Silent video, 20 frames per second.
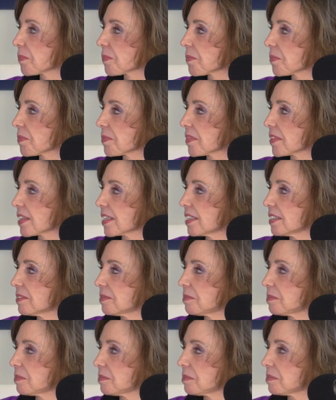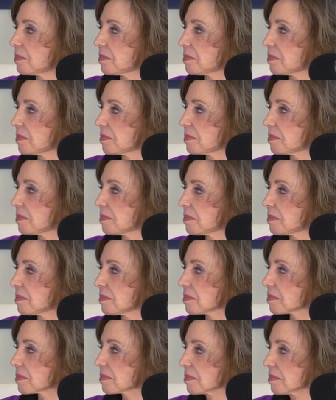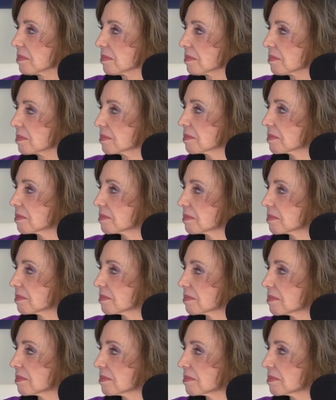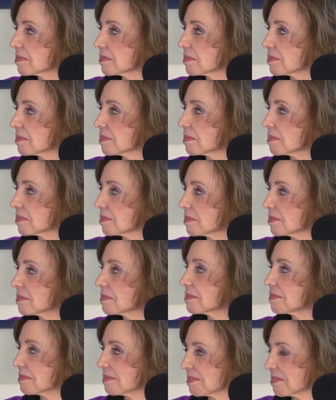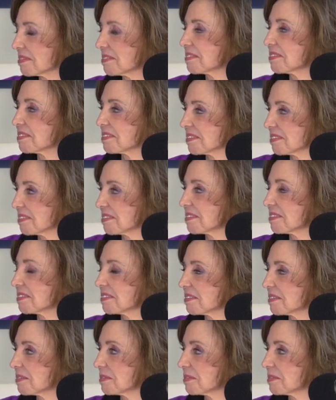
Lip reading: (silent)